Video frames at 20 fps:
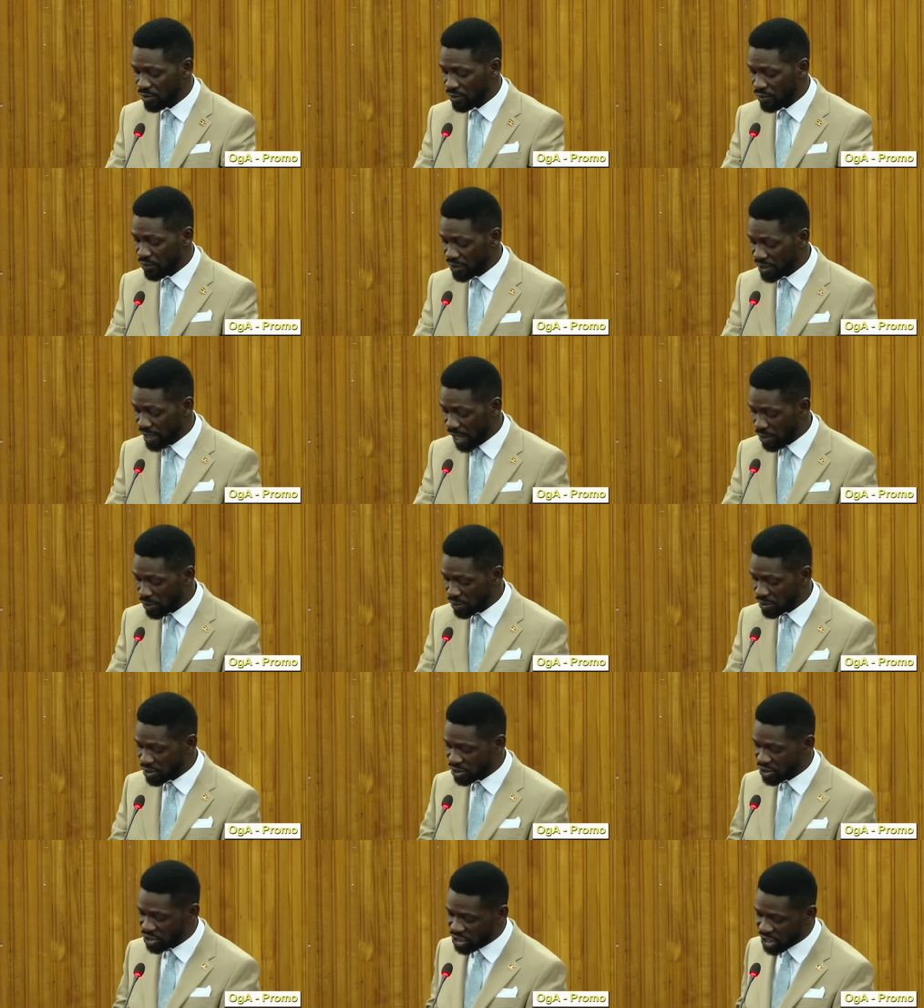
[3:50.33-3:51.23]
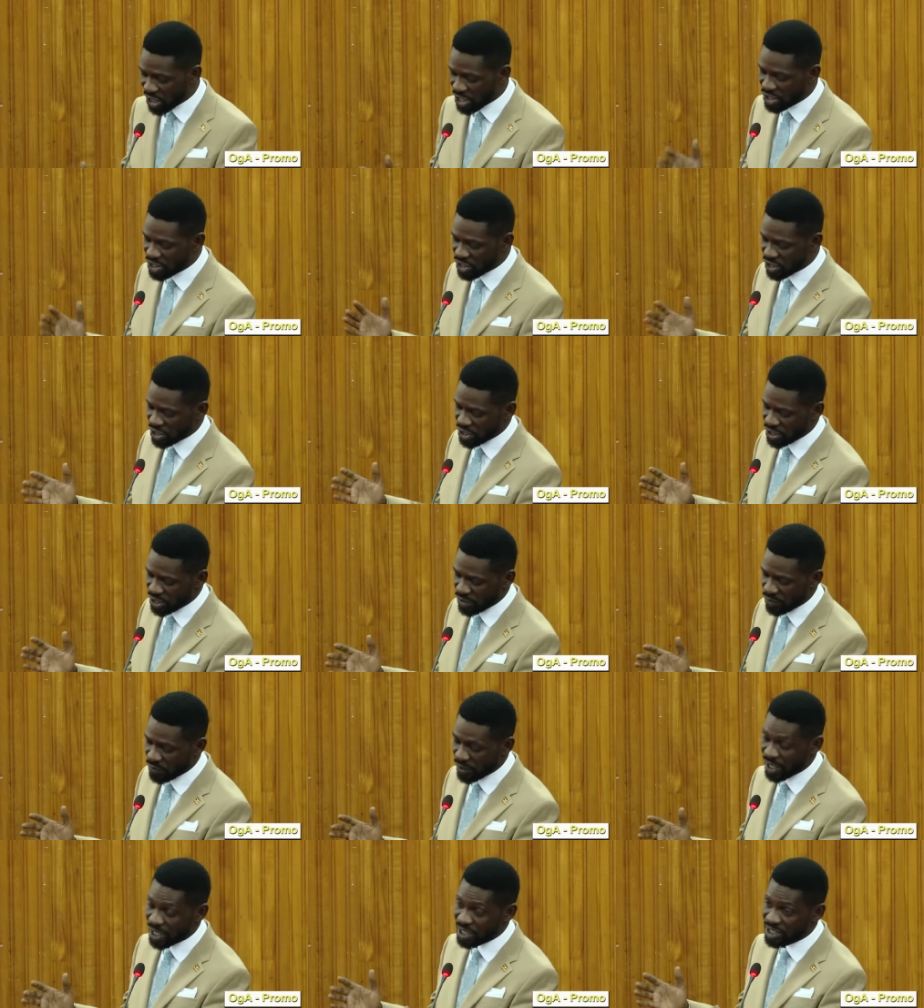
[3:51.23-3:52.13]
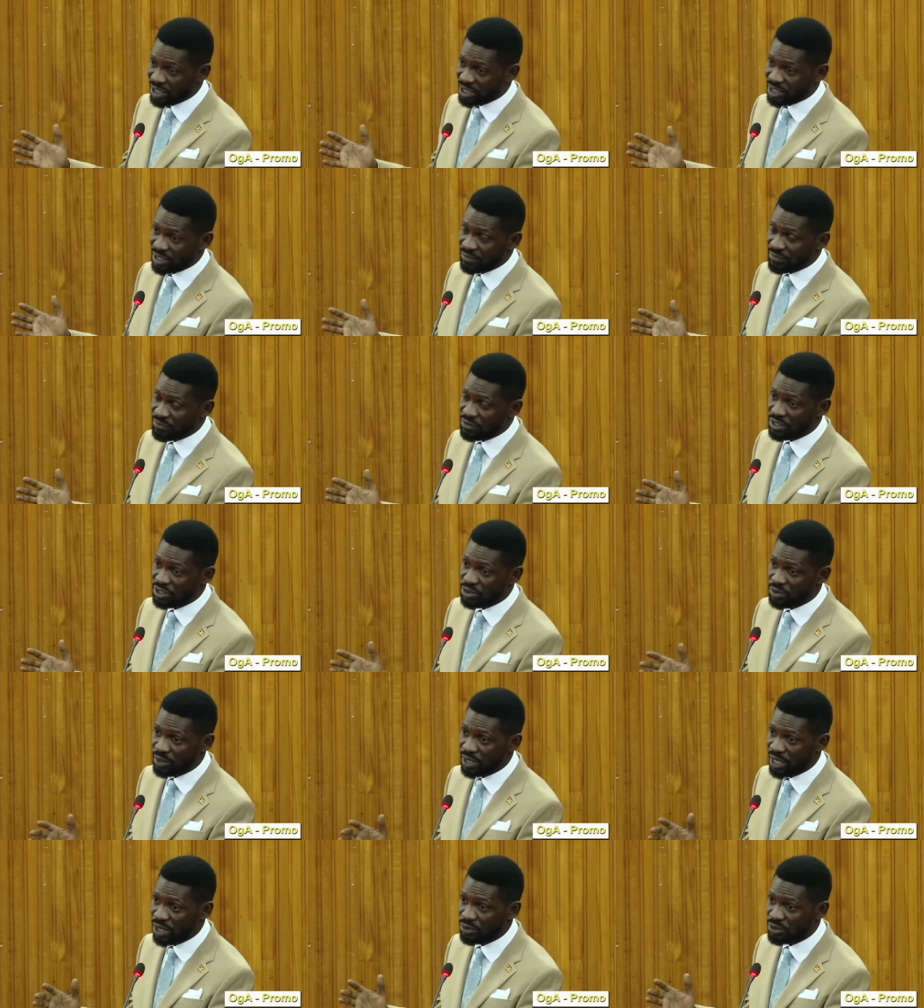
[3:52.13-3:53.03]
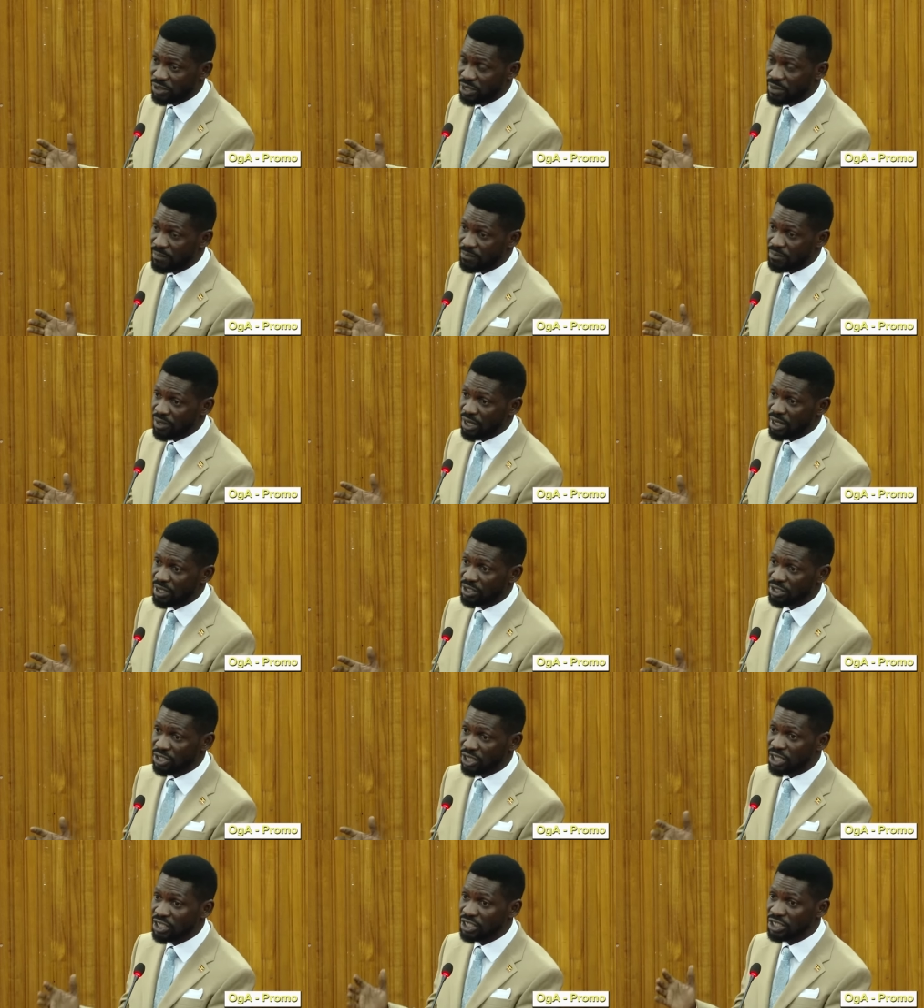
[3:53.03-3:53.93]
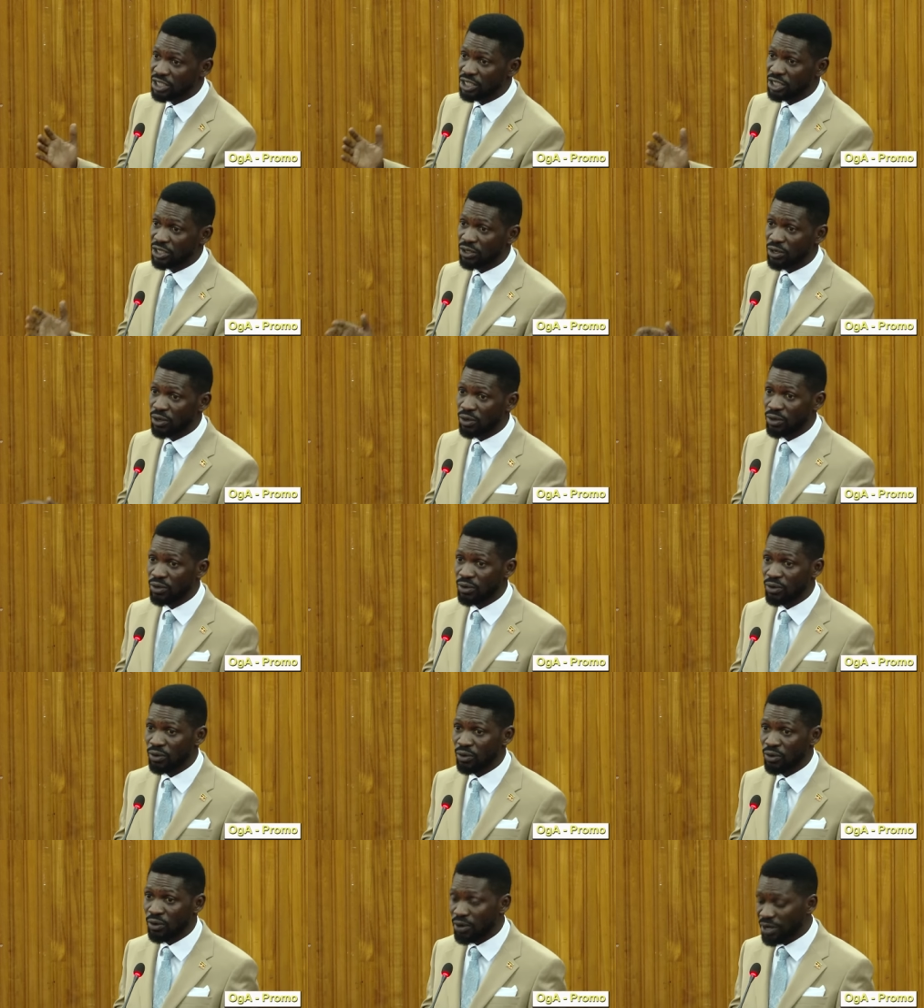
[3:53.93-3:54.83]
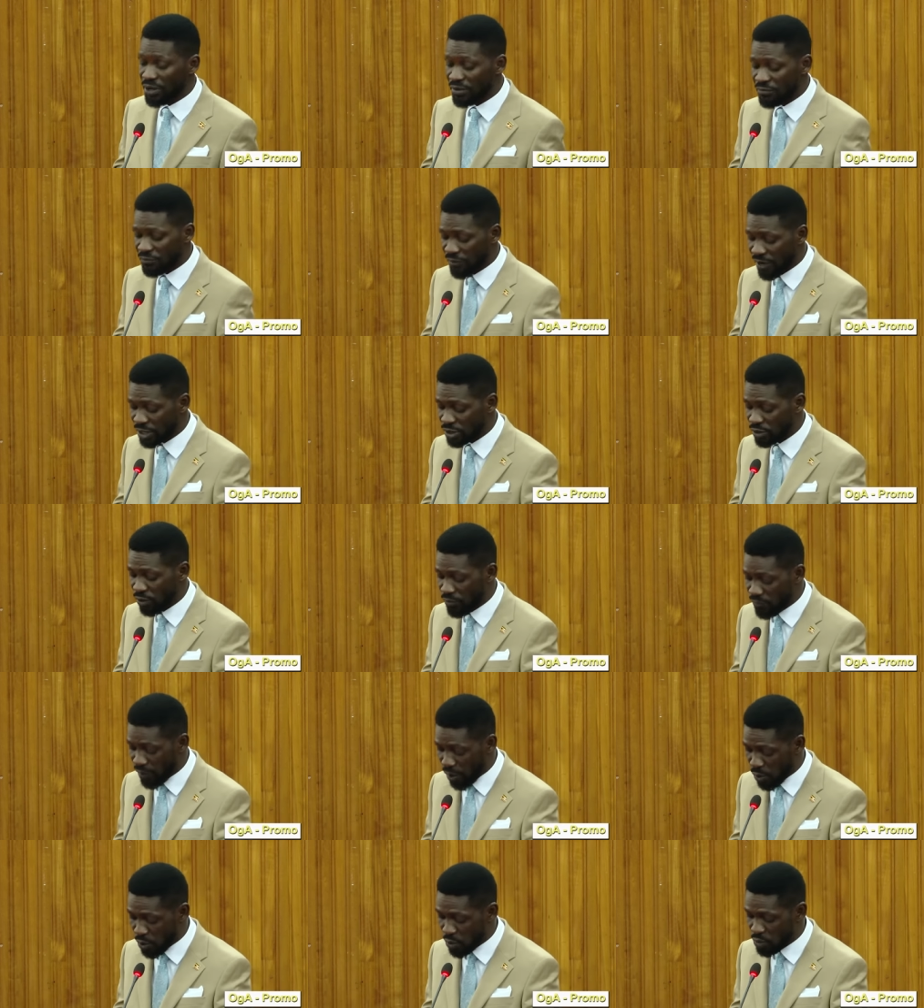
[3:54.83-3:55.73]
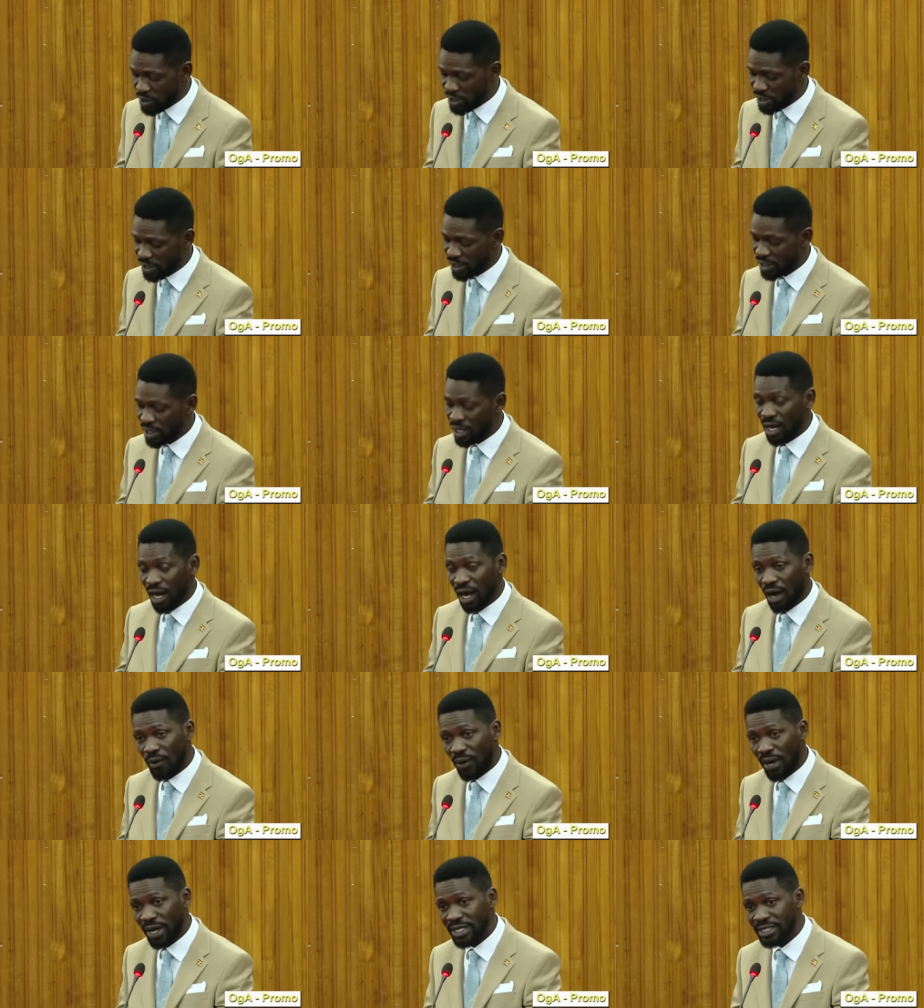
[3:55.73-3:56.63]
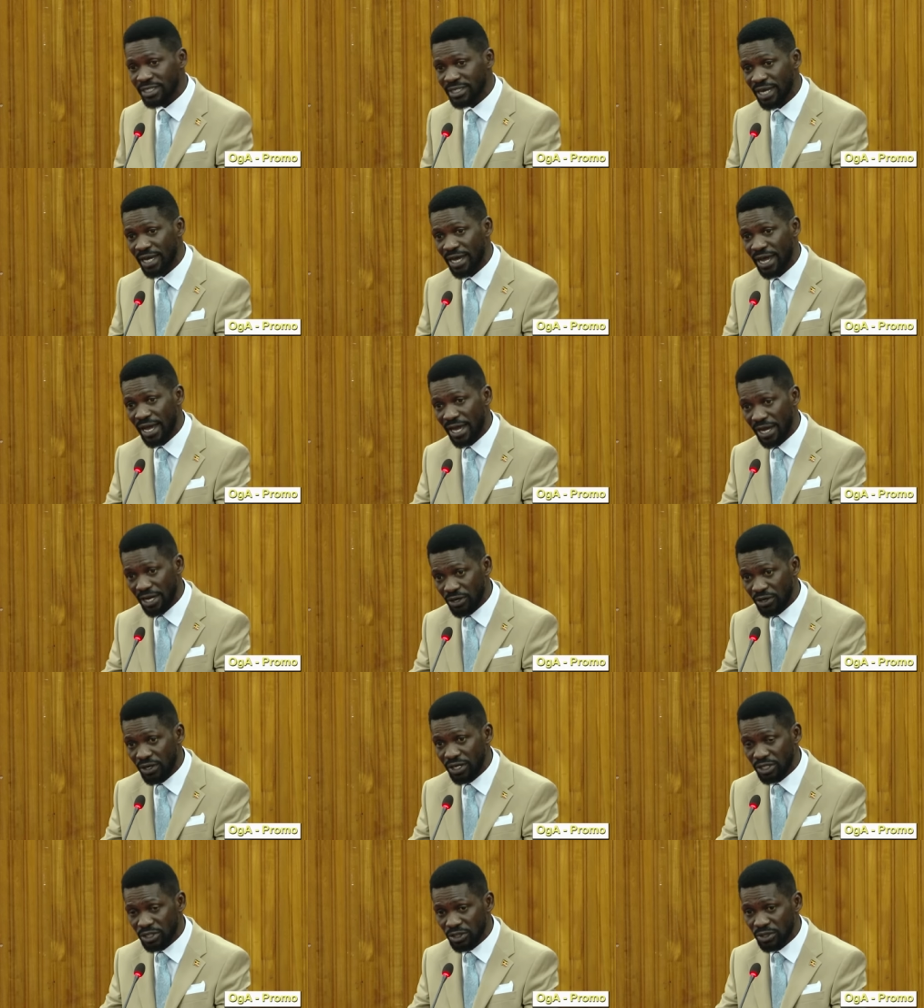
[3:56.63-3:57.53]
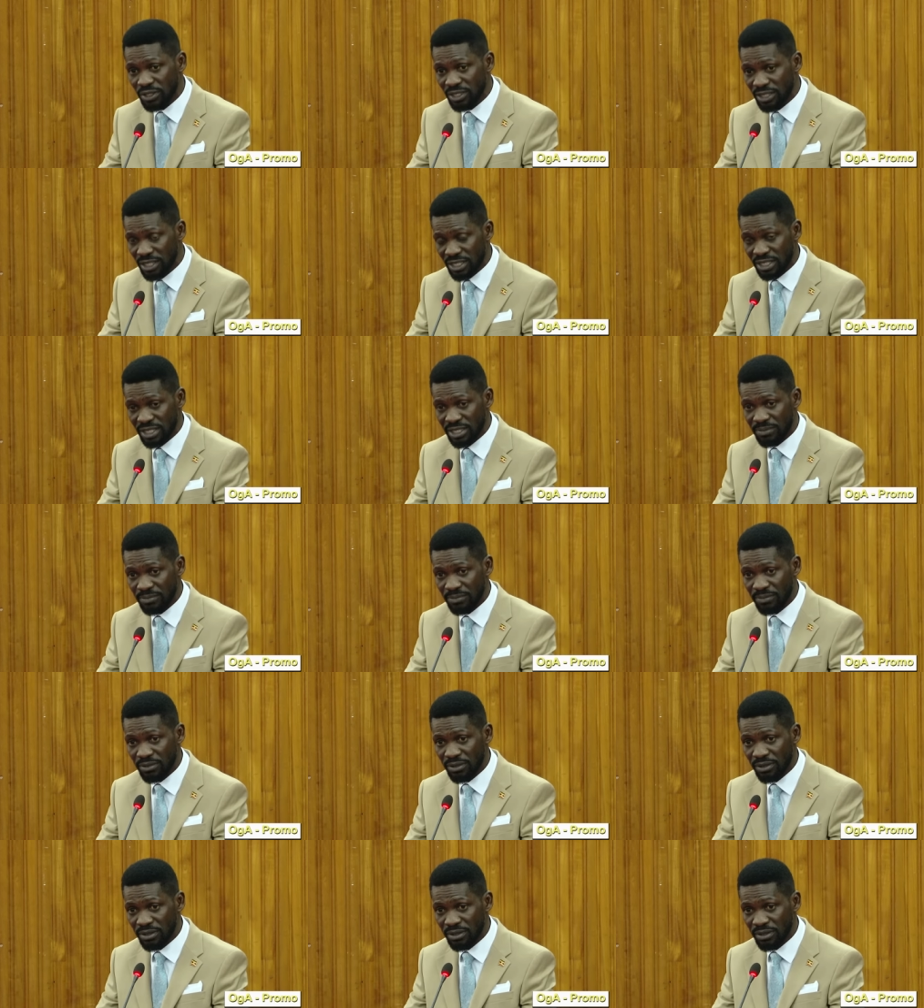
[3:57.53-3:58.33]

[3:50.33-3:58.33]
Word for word: without changing, we can't achieve this without changing or in fact overhauling our entire education system